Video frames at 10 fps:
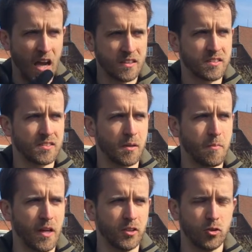Ask
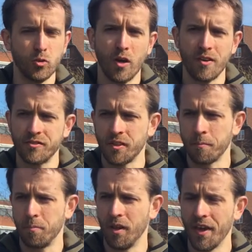somebody, do you have
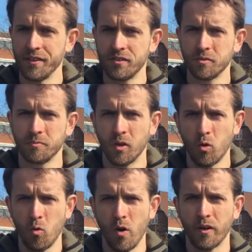some place
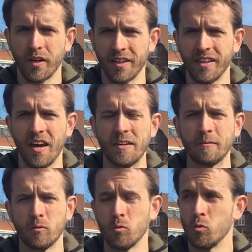where can I,
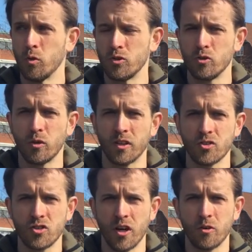which you
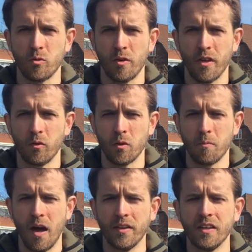can share without the
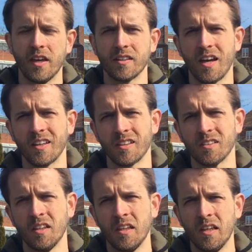money, and I
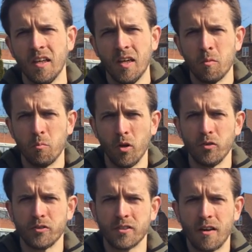can
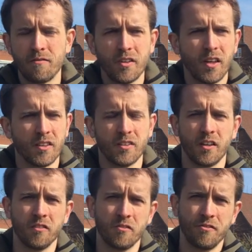build something, and
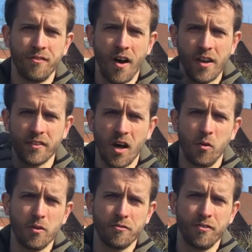then find
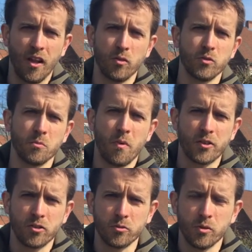out and follow the
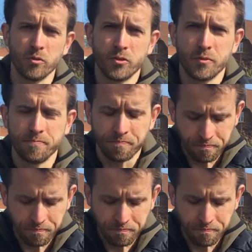materials.